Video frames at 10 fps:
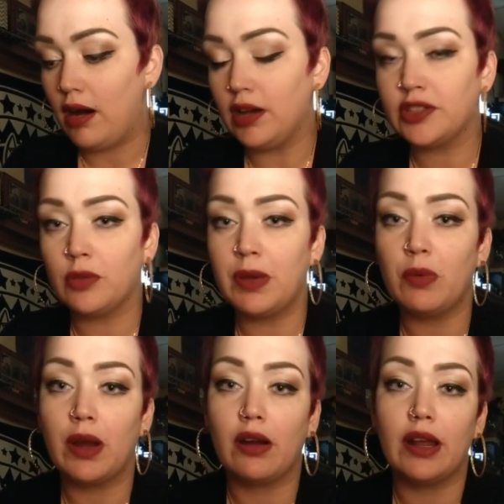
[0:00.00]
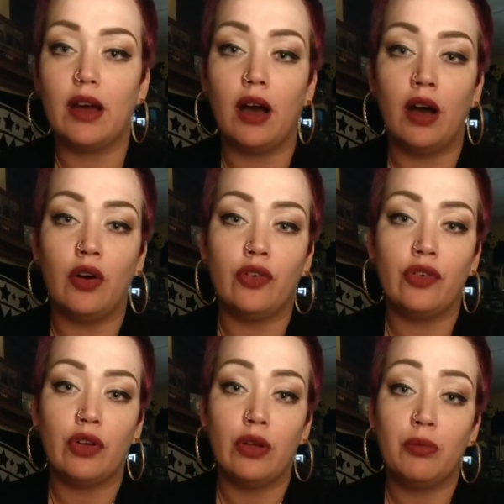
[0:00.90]
Also be wary of
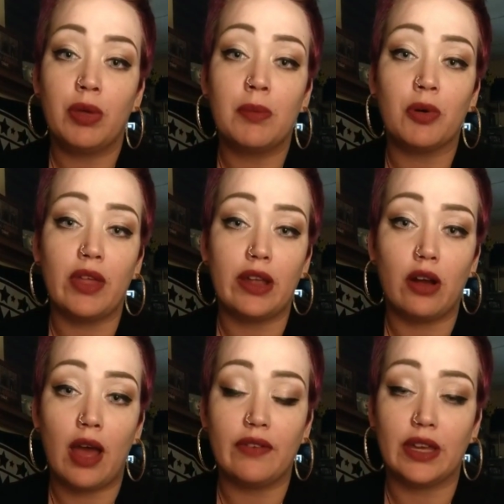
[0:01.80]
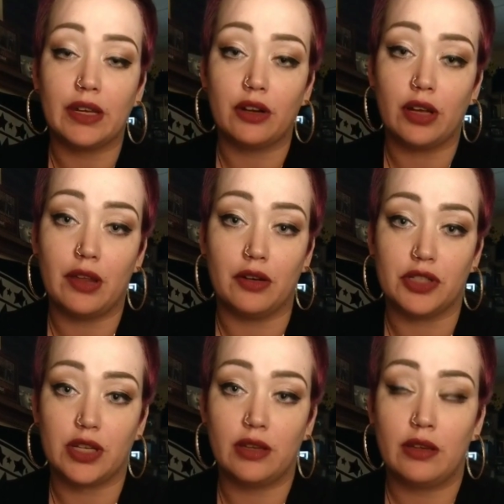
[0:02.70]
people that you're having in your
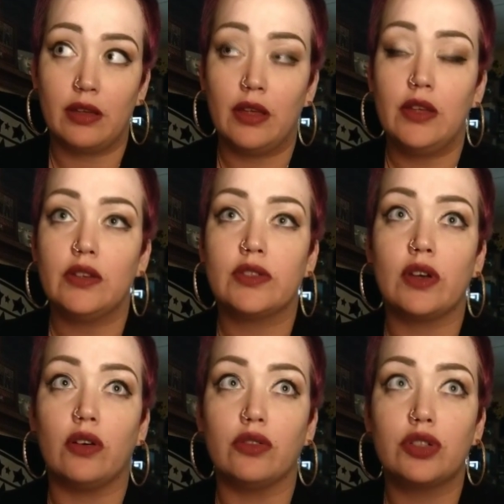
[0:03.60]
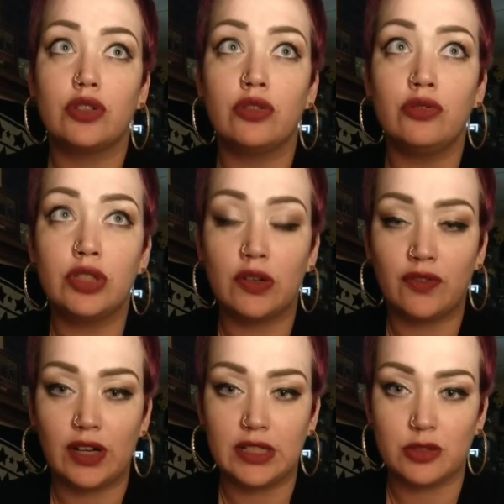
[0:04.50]
energy. So choose your
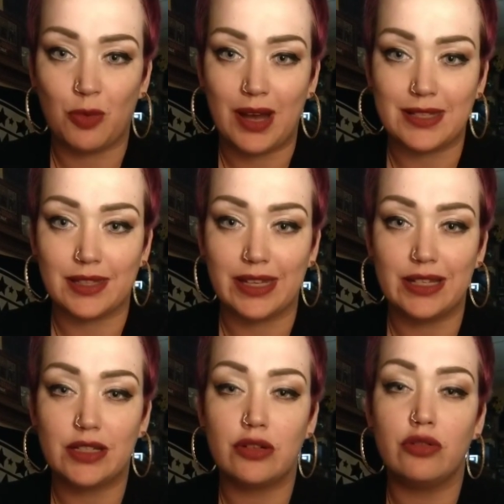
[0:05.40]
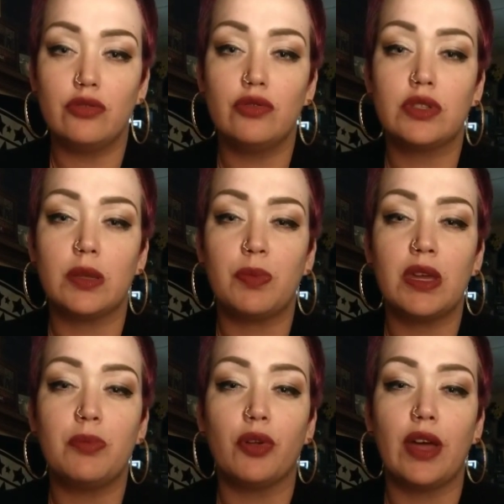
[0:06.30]
friends wisely. Choose the
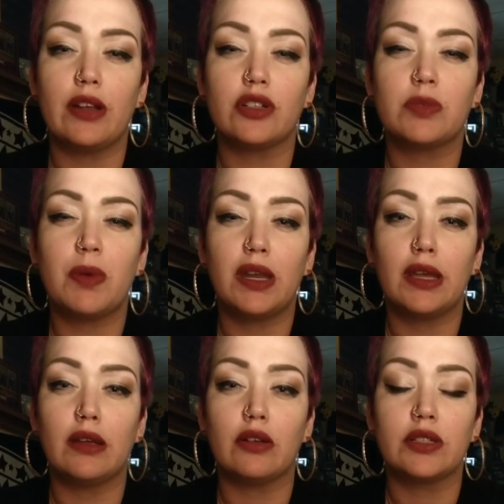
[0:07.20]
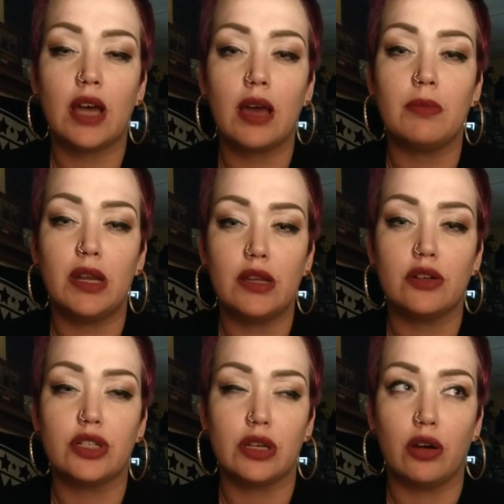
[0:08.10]
people that you're spending your time and
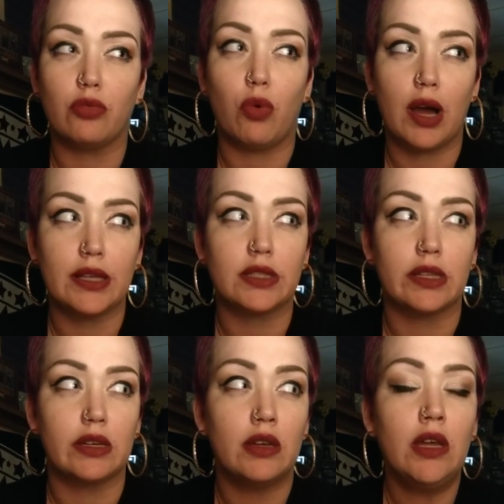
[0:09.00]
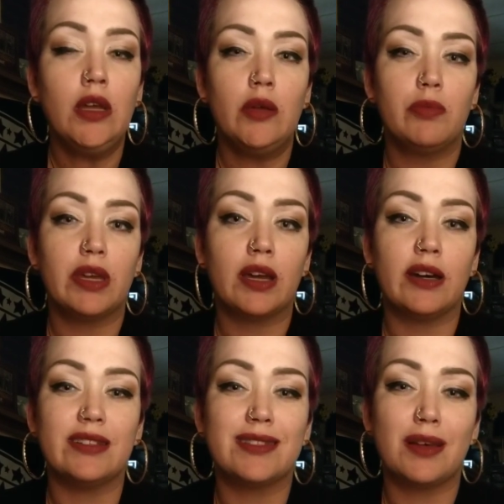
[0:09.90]
energy on wisely,
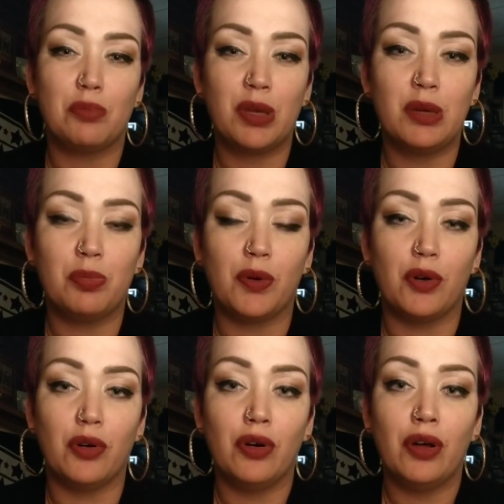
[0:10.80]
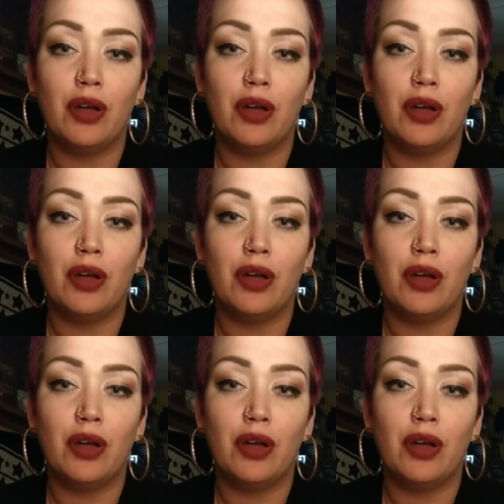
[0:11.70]
because some people